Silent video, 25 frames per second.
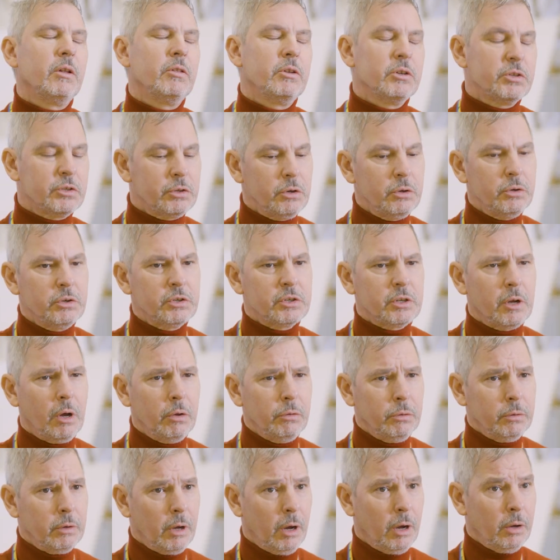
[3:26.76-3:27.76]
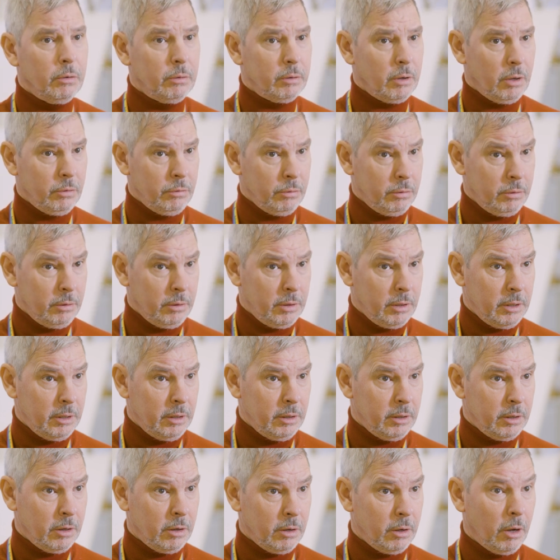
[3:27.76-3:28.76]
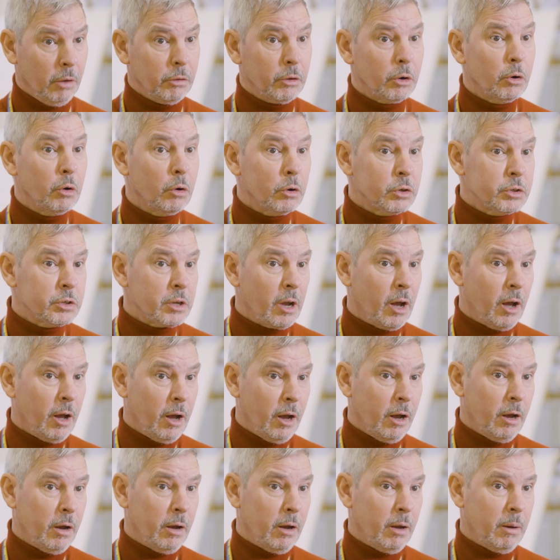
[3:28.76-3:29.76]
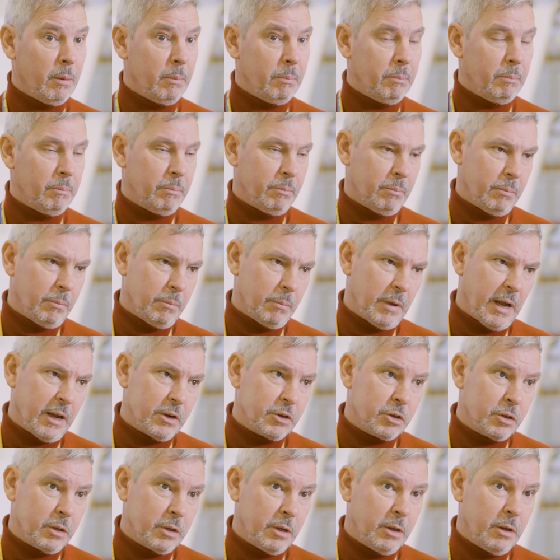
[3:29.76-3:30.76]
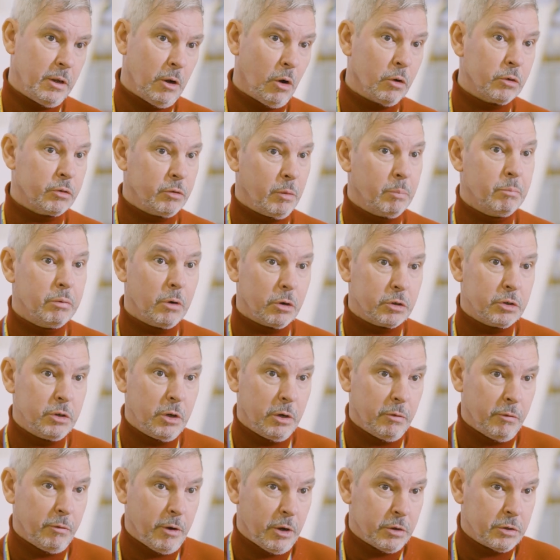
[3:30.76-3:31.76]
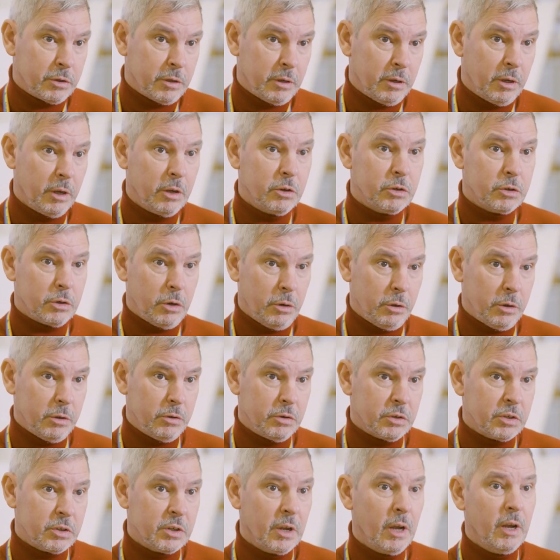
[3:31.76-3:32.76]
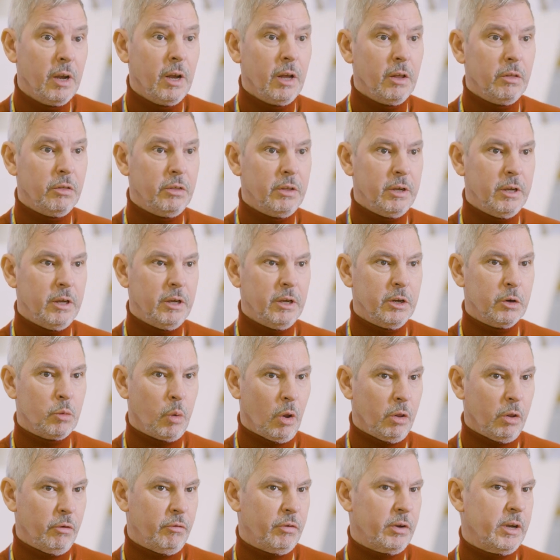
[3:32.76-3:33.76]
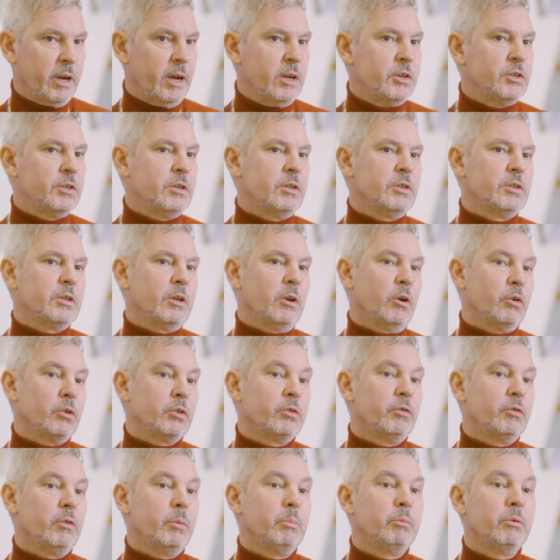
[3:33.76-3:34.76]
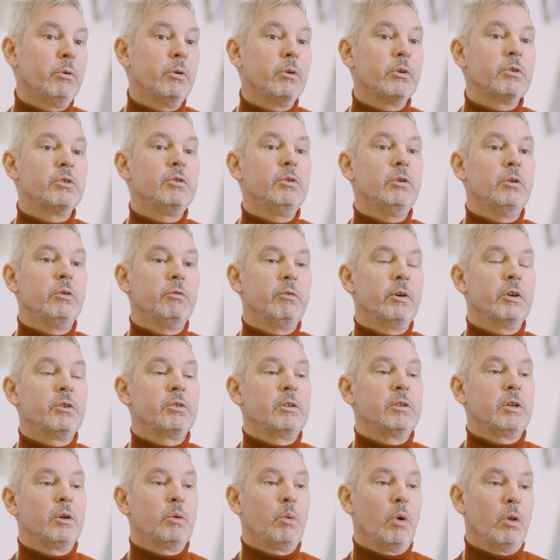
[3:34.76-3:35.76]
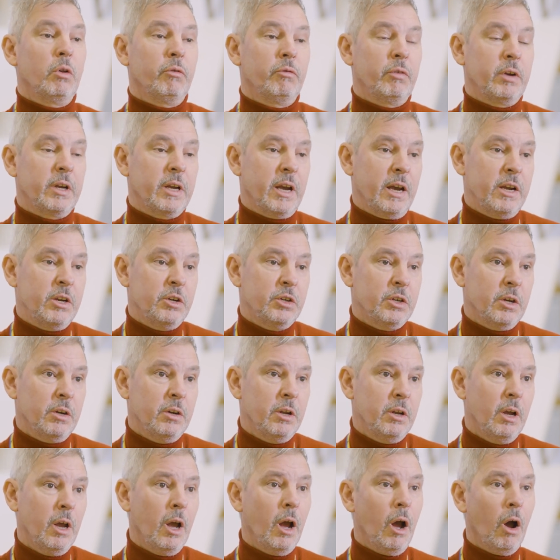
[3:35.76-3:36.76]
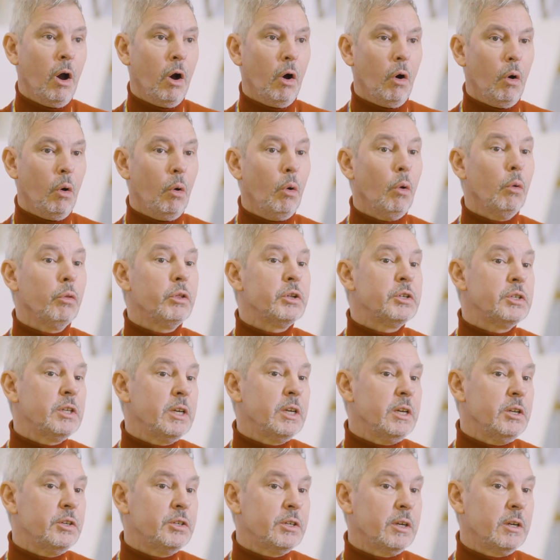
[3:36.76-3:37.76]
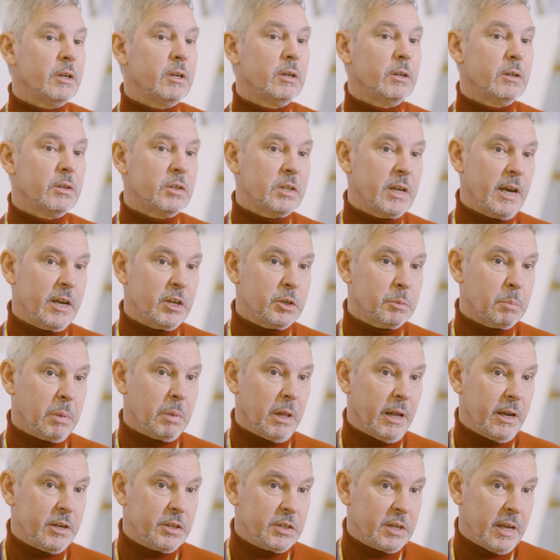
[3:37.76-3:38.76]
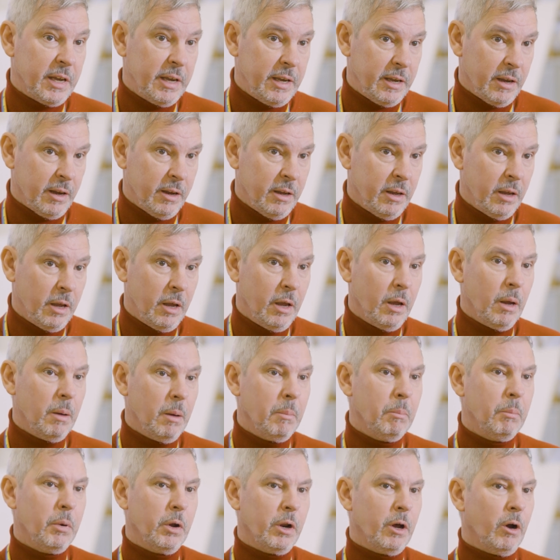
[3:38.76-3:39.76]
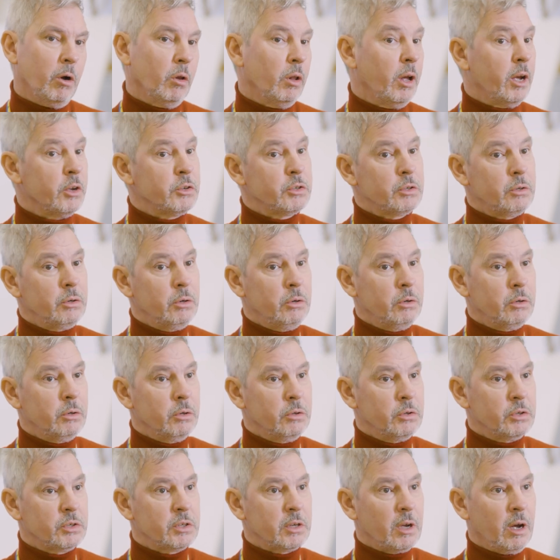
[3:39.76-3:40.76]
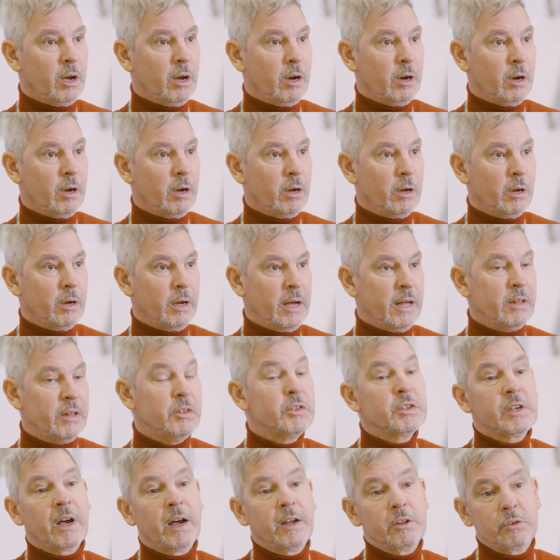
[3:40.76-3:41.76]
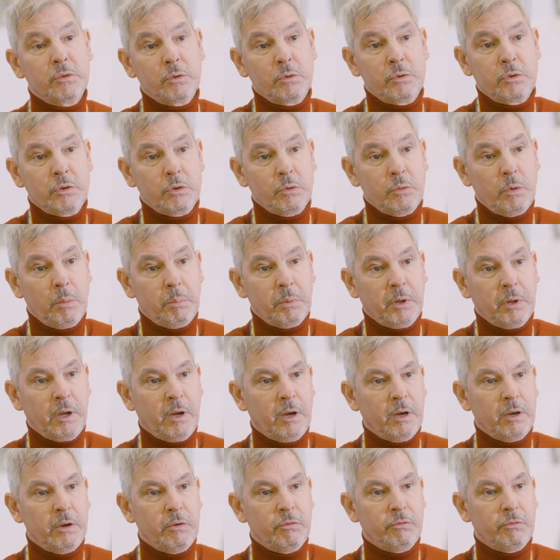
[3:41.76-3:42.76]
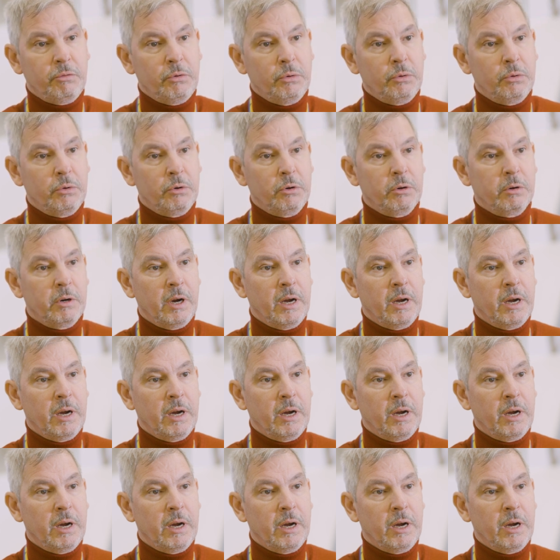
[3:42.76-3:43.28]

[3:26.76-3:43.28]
students on the course are actually Oxford Brookes University students. The qualification is an Oxford Brookes University qualification. All the teaching takes place here, but all our students are entitled to apply for